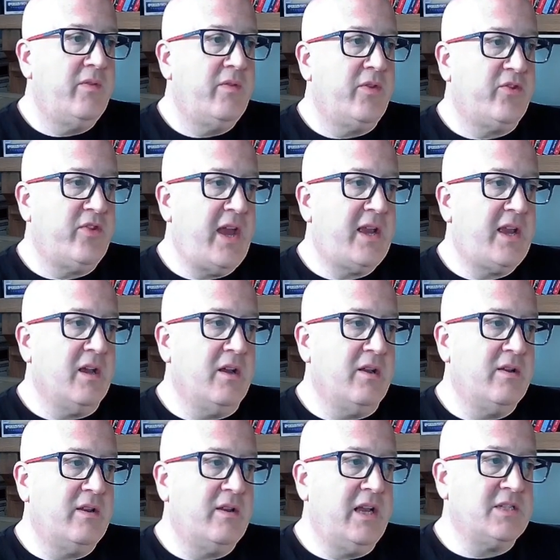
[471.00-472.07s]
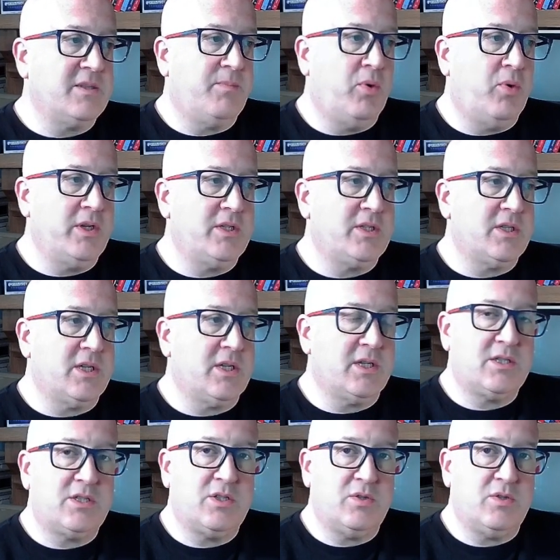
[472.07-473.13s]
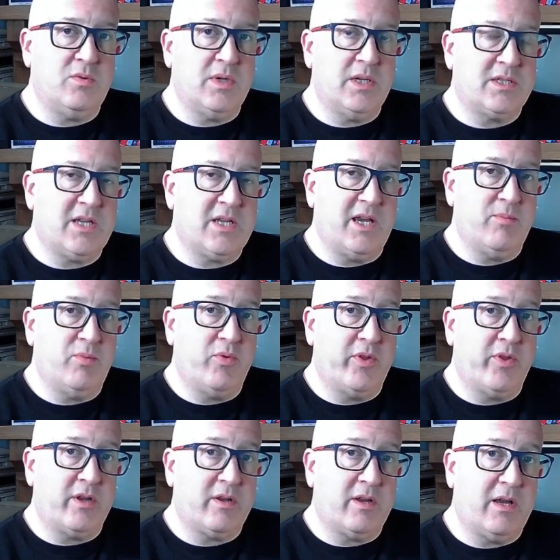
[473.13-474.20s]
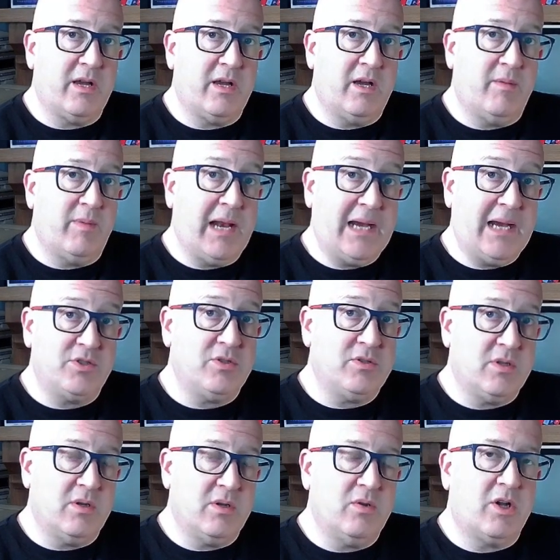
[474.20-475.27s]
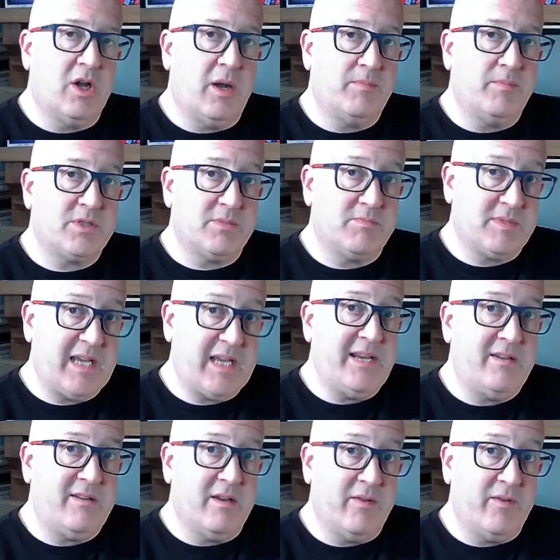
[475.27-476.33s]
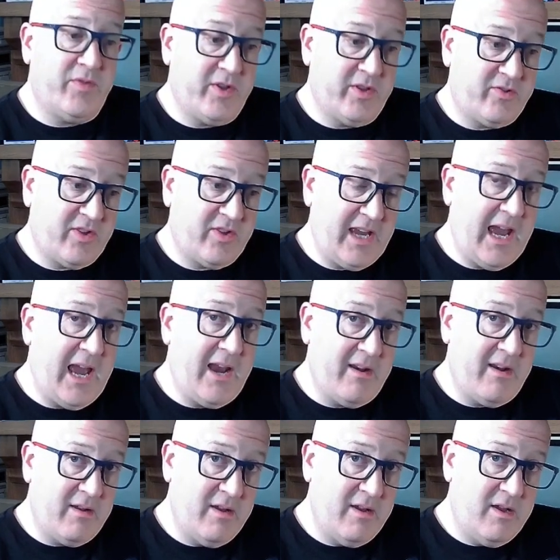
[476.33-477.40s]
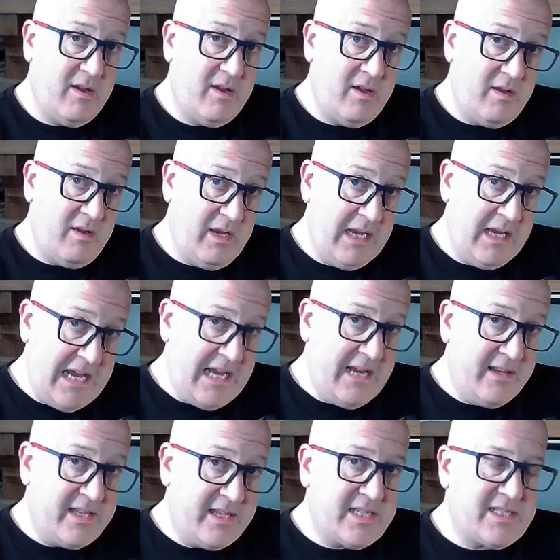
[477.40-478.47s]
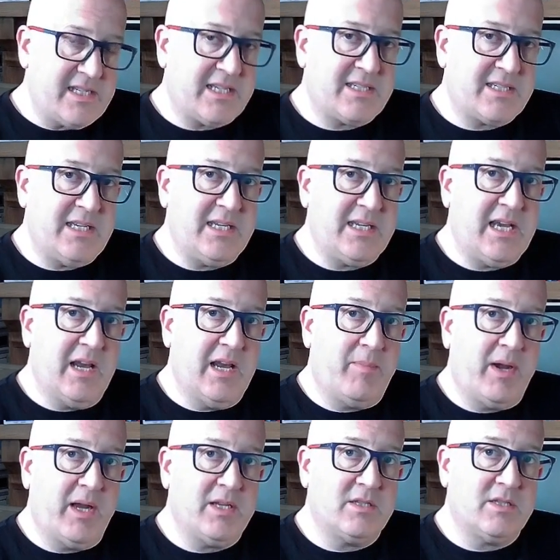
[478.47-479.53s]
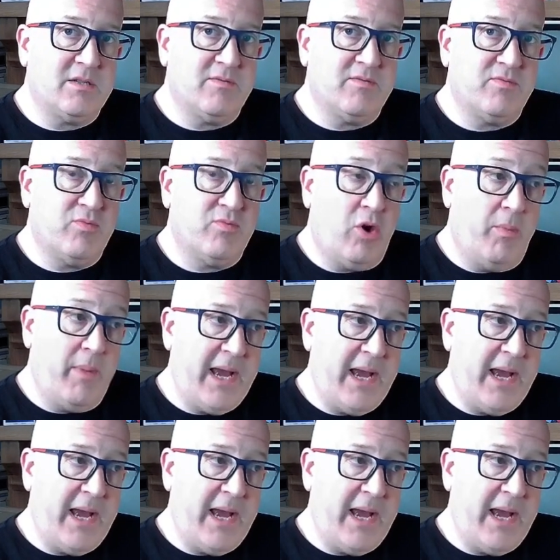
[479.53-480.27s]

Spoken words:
The second is a pointer to a table that allows you to look up some data that's again in this 16 kilobytes of ROM